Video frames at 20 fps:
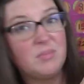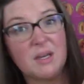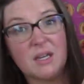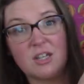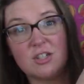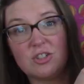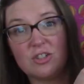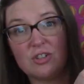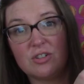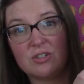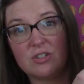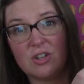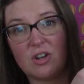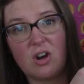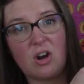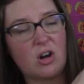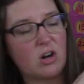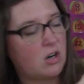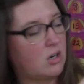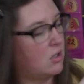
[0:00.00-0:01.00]
pictures and
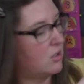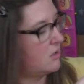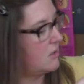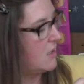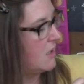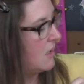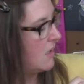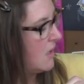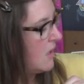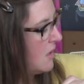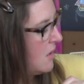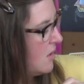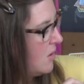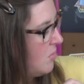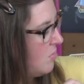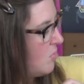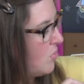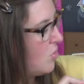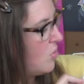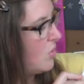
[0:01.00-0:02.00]
art and
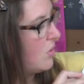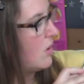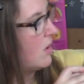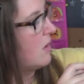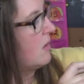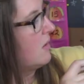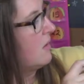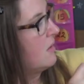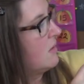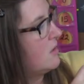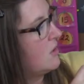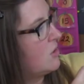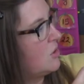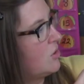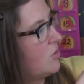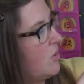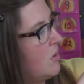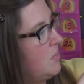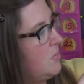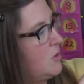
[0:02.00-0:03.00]
more
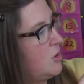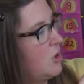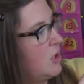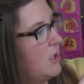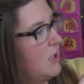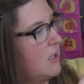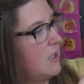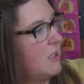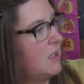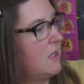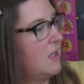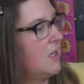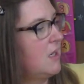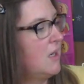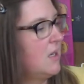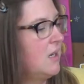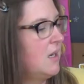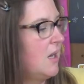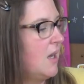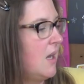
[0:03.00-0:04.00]
description,
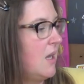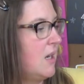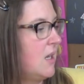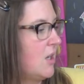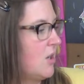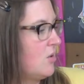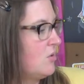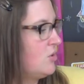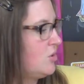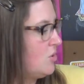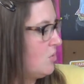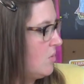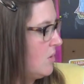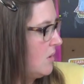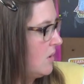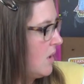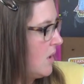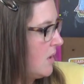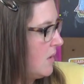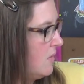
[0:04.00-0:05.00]
and it goes through a
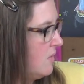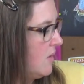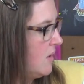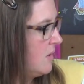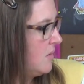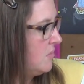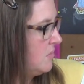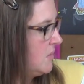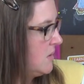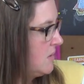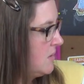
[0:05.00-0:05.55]
lot of them.